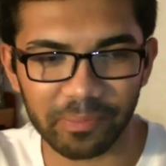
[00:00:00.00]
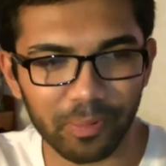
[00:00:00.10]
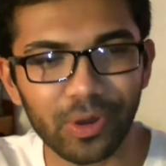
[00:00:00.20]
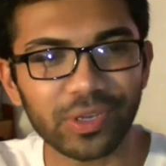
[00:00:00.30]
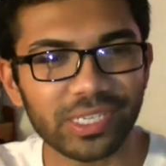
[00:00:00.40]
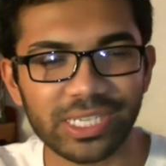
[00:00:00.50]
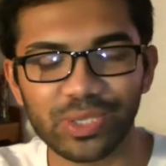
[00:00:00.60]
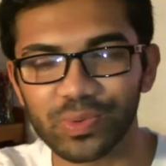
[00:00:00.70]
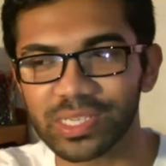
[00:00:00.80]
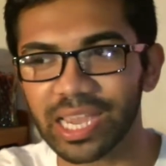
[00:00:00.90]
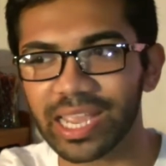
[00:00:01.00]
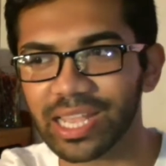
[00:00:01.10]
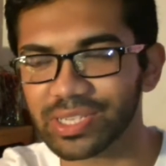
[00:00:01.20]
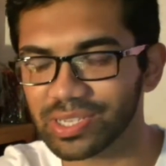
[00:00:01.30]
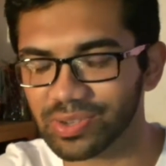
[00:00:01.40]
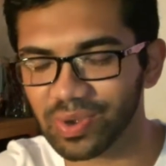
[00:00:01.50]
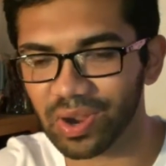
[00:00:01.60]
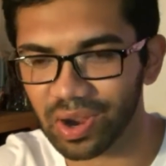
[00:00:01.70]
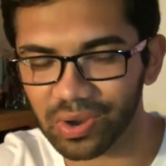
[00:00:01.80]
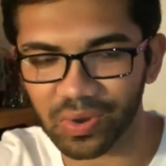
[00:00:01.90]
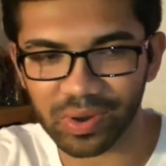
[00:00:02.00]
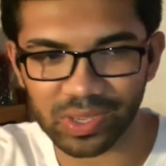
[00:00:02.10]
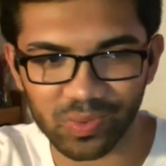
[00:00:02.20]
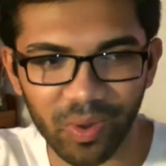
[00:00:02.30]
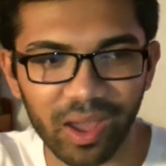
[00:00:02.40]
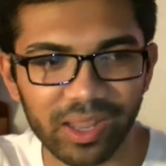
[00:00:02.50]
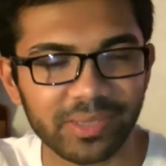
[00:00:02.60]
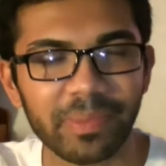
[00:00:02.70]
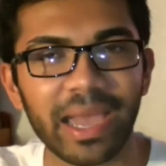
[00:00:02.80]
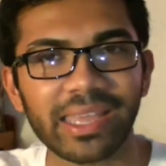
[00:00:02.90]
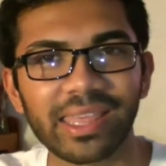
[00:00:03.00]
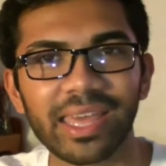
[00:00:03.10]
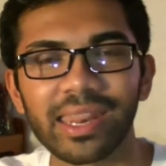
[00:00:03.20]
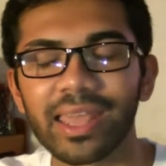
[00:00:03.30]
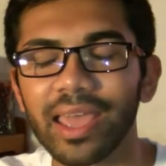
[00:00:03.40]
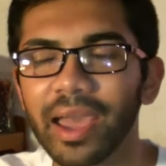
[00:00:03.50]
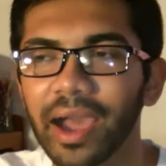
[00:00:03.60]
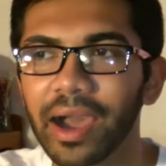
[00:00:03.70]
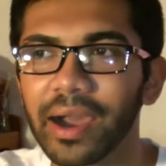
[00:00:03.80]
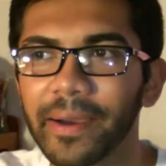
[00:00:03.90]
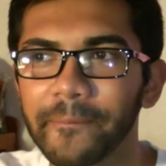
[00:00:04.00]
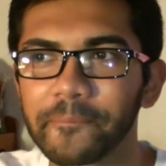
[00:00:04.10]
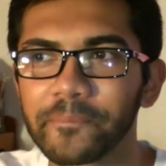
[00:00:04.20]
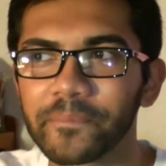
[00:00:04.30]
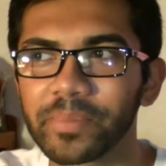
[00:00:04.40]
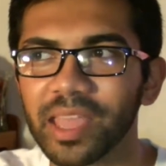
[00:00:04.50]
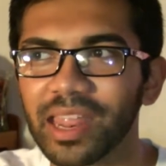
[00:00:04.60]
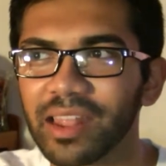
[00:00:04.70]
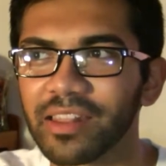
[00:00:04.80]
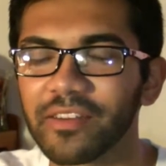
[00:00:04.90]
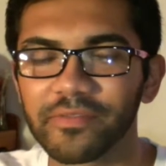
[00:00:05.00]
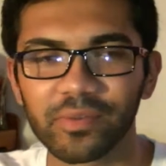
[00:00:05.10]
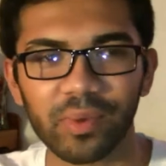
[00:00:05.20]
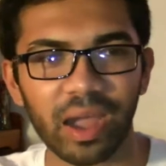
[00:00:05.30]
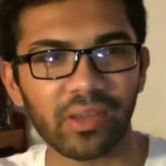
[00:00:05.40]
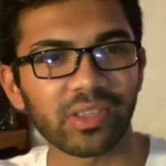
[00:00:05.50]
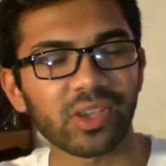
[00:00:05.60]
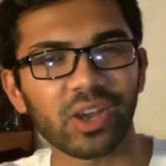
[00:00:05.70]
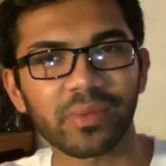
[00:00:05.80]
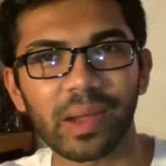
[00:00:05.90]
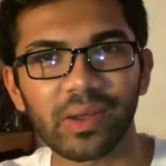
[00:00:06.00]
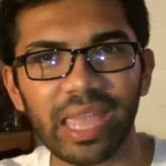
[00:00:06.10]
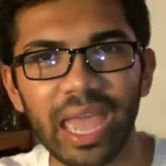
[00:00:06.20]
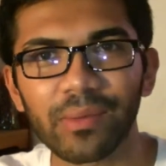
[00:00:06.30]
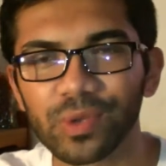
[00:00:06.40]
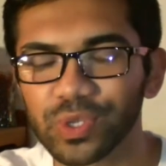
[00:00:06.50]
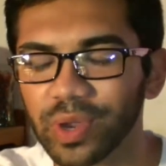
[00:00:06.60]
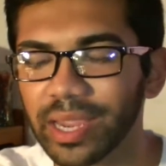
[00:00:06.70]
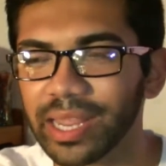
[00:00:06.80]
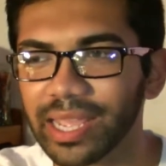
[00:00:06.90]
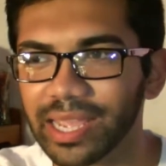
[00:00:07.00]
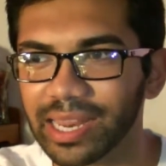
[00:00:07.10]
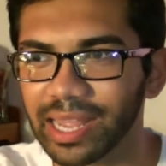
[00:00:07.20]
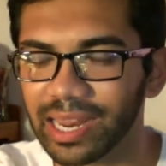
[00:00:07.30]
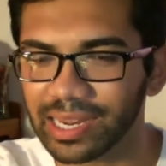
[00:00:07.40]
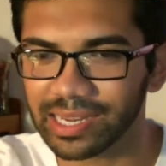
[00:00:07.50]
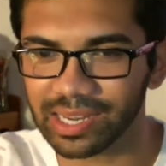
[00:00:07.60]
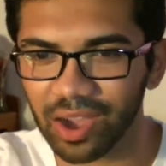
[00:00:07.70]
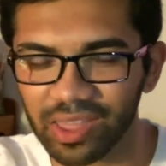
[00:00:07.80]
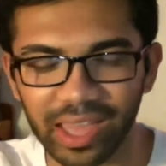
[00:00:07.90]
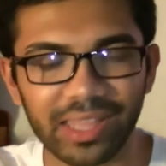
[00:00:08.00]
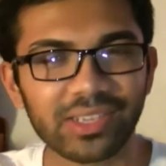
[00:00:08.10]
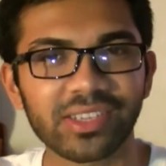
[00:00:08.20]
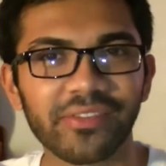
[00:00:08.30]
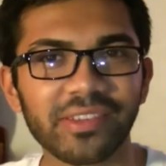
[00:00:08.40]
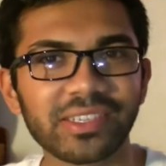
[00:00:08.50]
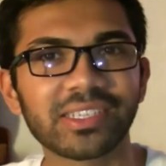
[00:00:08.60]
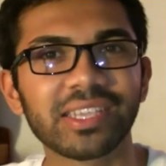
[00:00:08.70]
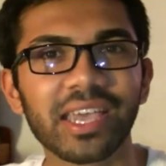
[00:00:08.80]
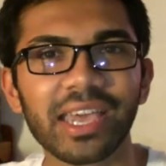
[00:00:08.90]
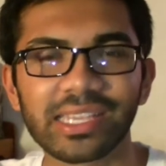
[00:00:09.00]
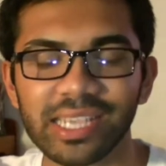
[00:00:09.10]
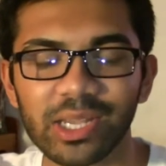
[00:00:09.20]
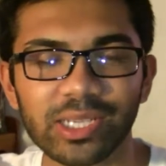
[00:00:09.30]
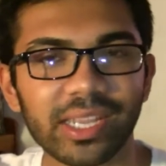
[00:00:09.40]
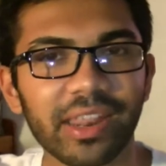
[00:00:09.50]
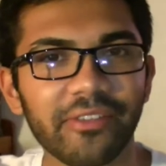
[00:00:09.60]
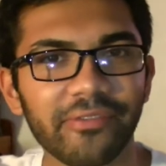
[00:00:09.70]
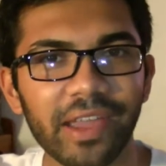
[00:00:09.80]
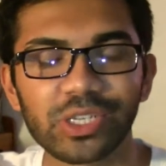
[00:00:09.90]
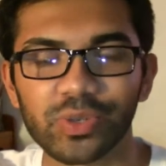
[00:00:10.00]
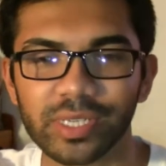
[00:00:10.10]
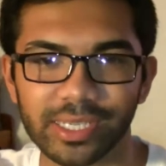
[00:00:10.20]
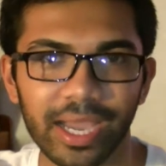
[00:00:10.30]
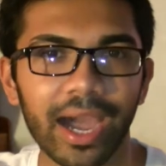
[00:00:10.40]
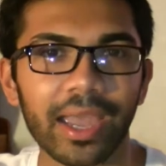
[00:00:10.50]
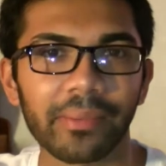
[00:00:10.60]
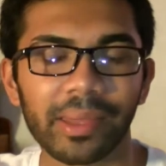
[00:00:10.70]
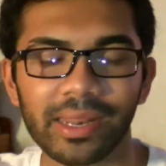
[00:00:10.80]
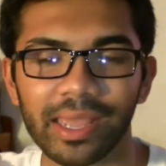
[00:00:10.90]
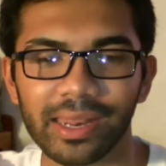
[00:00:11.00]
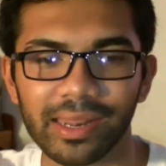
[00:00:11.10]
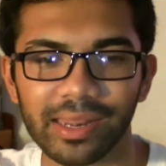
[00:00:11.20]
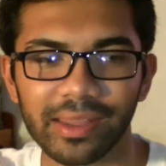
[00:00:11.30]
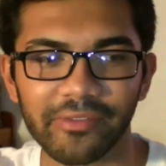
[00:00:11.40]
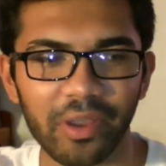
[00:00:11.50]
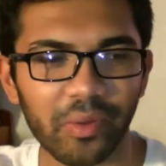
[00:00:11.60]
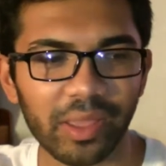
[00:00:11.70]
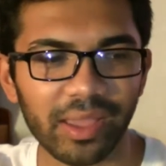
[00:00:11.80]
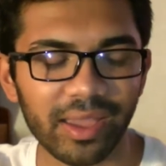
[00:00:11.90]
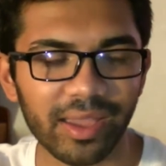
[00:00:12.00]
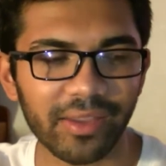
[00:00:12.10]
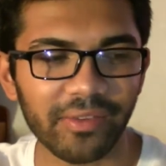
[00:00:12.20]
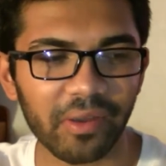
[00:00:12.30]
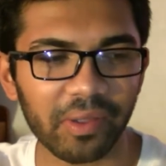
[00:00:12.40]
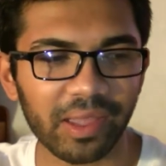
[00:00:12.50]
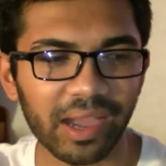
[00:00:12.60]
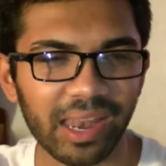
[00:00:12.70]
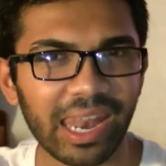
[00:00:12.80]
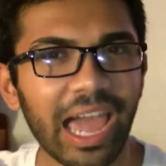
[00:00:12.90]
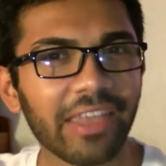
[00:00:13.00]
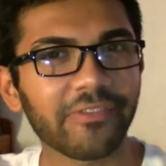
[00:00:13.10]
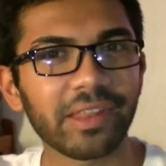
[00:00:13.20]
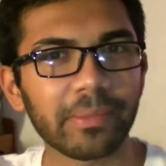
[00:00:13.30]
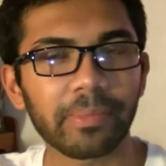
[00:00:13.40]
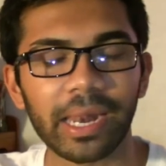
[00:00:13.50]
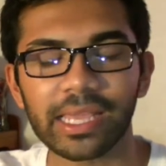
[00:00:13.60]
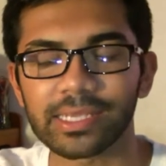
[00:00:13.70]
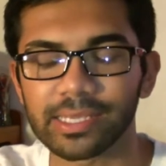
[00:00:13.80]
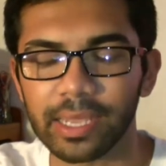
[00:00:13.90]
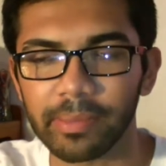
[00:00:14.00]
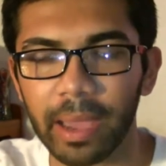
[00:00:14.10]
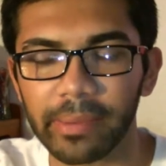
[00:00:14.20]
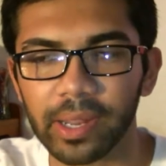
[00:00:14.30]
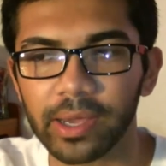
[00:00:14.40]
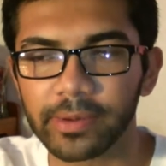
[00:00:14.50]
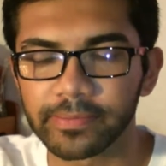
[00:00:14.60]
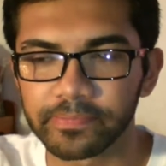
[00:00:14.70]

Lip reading: purses, which I guess are known as wallets back then. And I love how they talk about camel trading and all that other stuff. It just sounds like an adventurous time and a very, very lively place in Babylon.